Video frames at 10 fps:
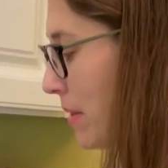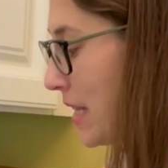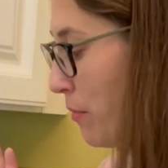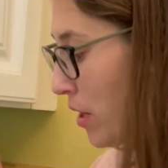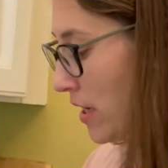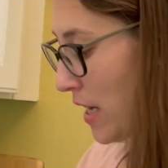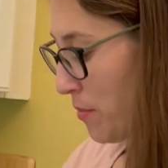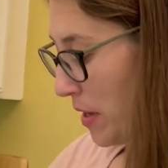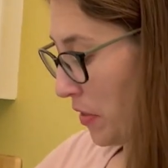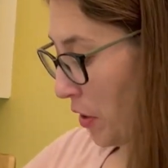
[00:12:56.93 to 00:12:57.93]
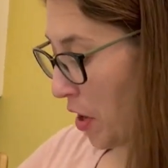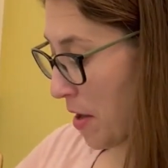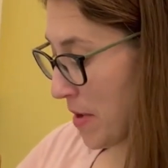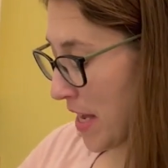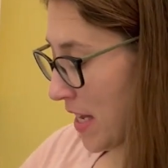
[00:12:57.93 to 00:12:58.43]
someone can tell me in the
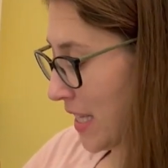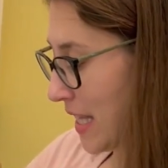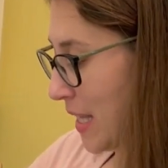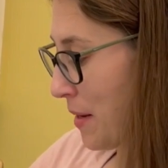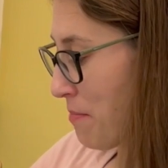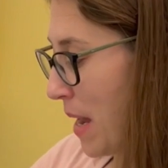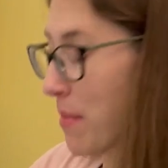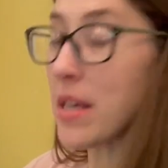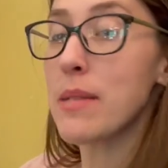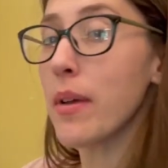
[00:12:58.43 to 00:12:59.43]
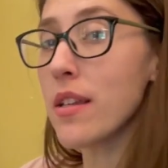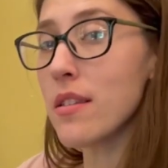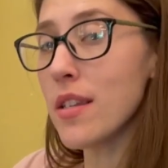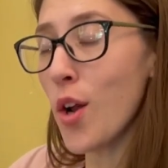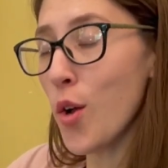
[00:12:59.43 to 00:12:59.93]
comments. Maybe it's because it's
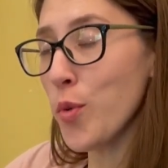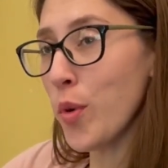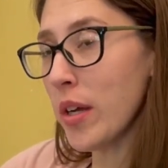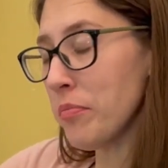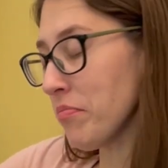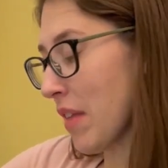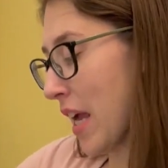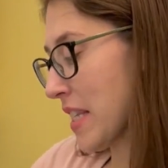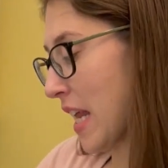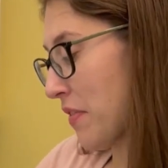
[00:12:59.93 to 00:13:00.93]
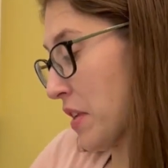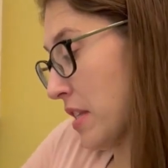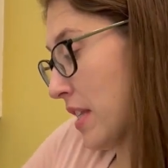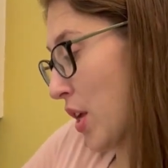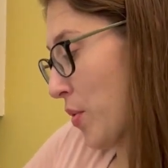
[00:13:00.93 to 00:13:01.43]
an old one. Like I said, this
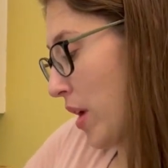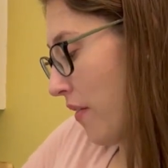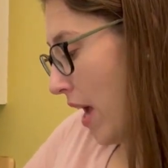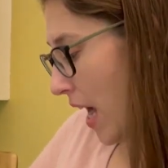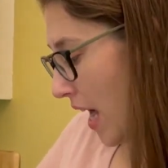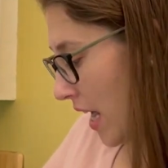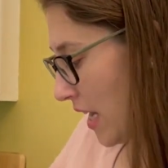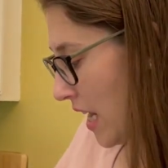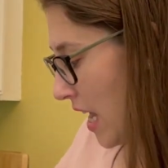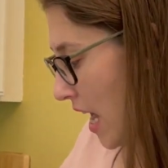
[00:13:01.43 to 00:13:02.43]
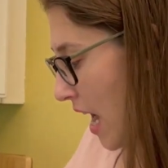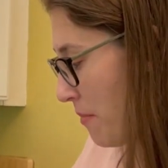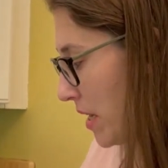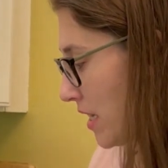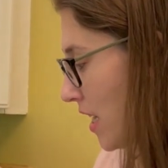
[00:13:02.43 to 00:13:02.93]
is the only one I've had.
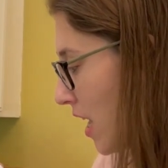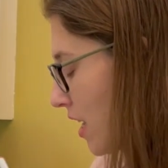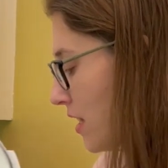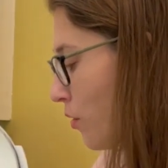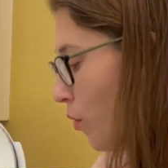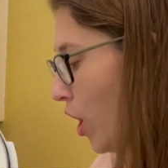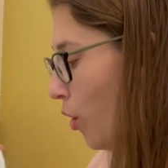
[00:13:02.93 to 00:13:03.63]
It does work